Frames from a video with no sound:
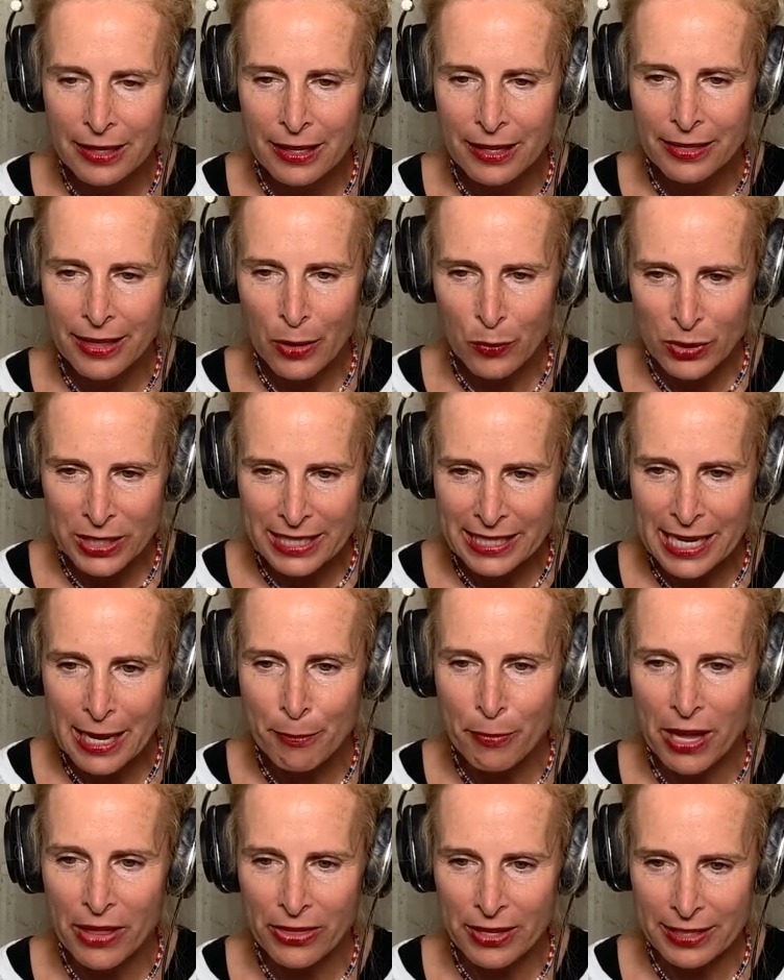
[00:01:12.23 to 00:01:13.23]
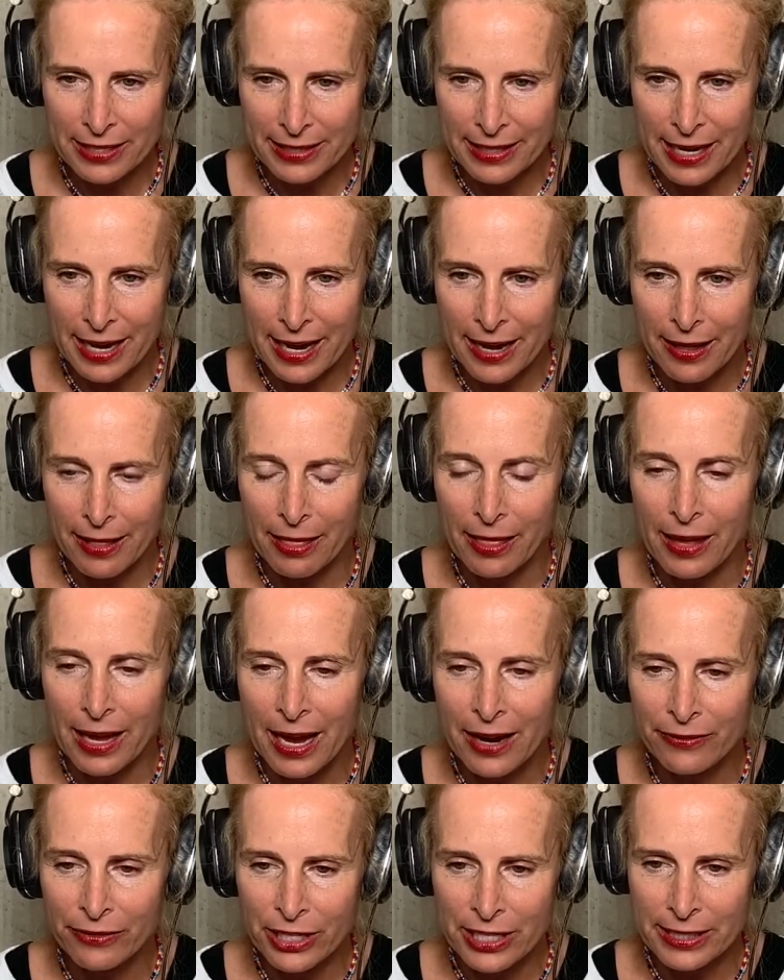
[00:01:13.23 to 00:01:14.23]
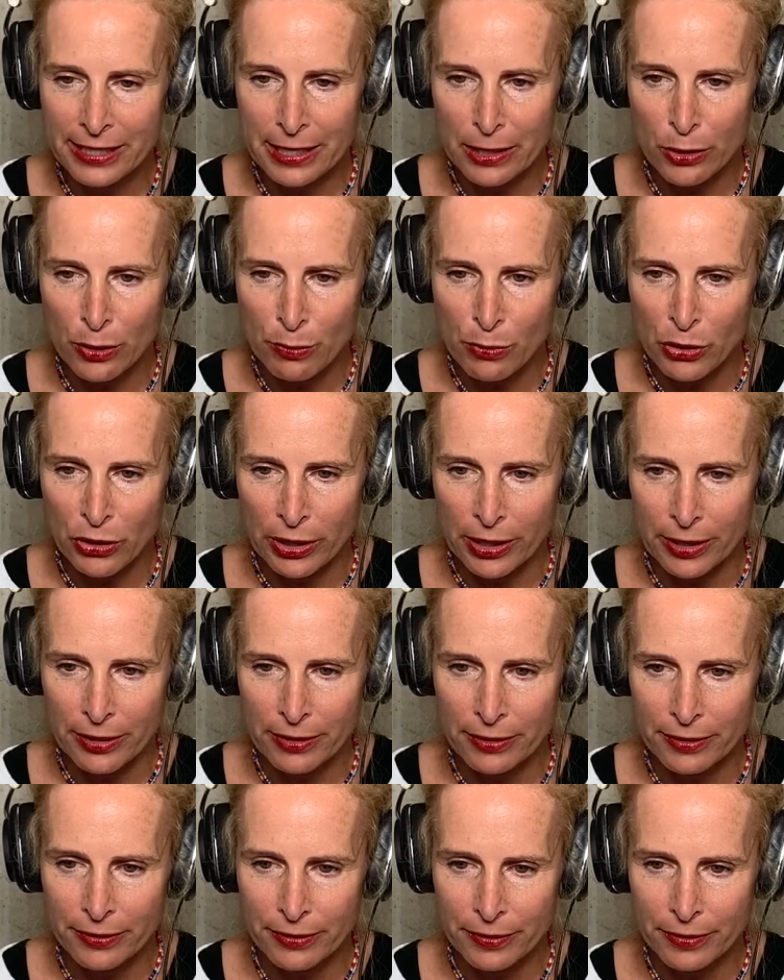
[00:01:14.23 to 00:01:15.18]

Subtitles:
that we step on the scale every single morning.